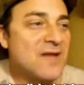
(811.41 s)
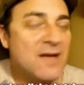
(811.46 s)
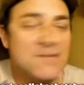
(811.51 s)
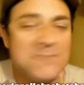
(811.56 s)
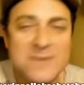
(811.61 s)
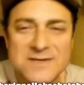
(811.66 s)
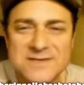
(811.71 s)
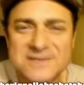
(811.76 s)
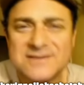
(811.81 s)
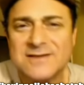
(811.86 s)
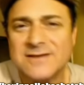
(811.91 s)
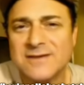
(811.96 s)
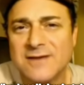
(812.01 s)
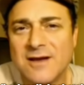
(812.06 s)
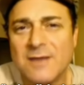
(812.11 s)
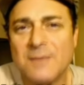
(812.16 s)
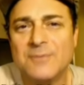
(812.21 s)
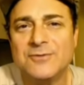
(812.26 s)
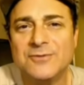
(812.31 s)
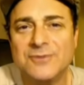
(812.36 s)
I missed uh,
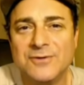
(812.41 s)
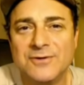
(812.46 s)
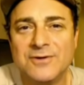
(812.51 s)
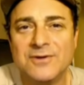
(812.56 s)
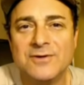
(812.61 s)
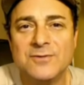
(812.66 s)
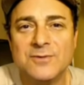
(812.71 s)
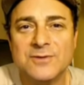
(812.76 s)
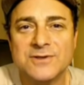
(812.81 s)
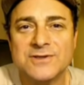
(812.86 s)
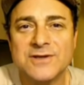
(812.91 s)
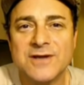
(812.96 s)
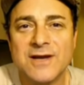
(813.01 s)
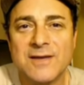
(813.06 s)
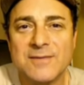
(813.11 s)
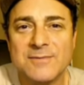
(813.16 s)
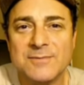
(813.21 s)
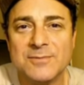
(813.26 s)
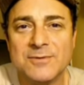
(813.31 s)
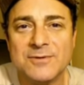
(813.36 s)
the opportunity to wish a
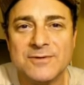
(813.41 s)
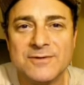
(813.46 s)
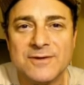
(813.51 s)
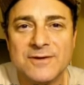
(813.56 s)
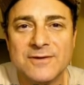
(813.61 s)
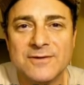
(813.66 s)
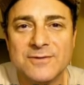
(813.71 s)
happy birthday